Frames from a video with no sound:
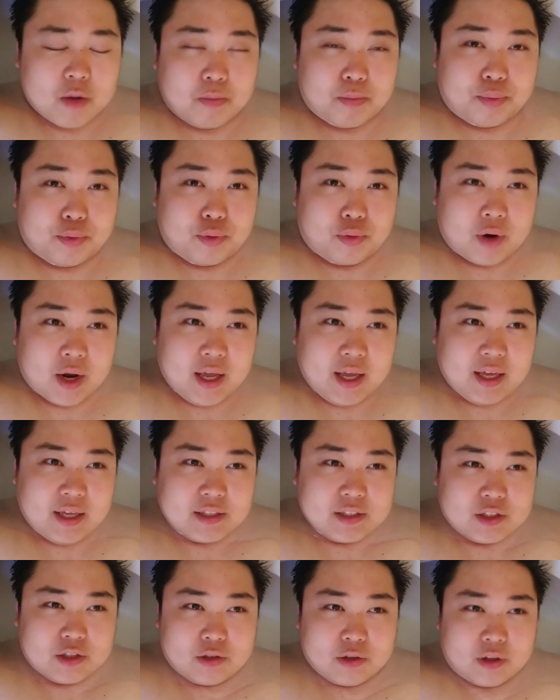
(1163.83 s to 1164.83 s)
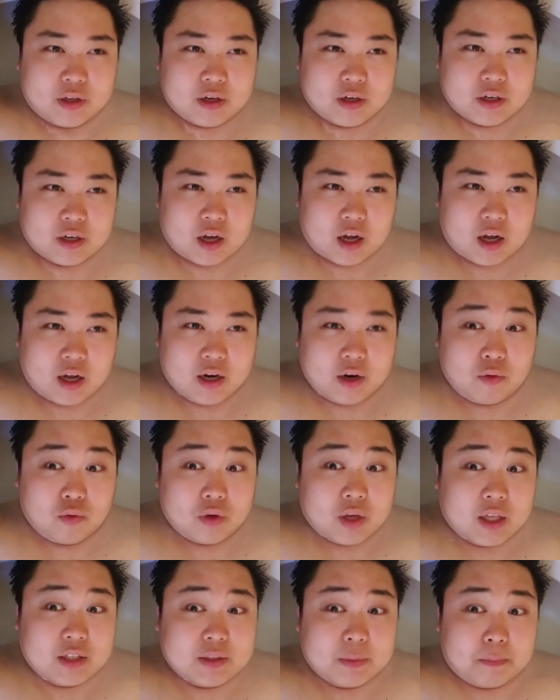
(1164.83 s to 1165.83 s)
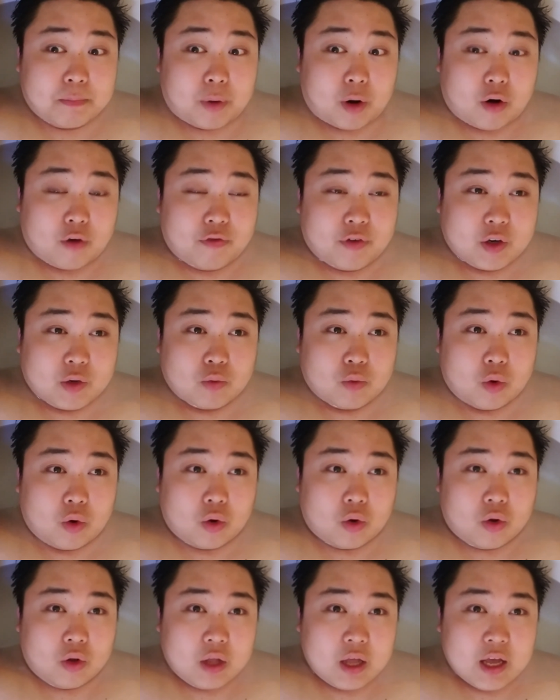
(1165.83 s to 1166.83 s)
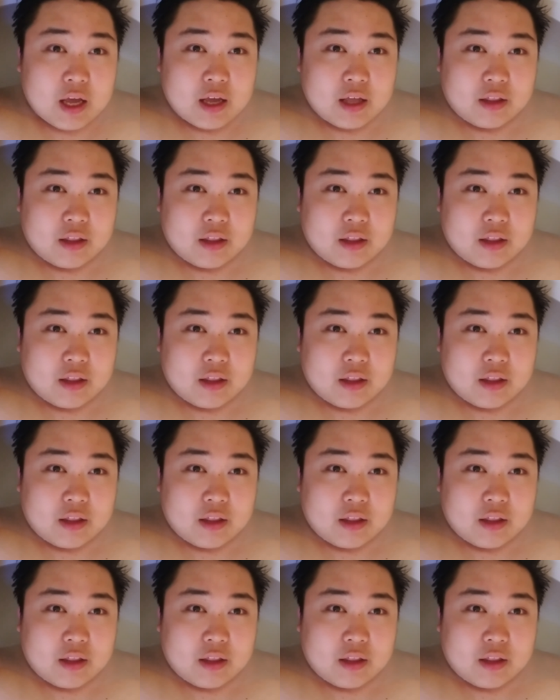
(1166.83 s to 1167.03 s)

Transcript: prays to their god and gets a perfect roll,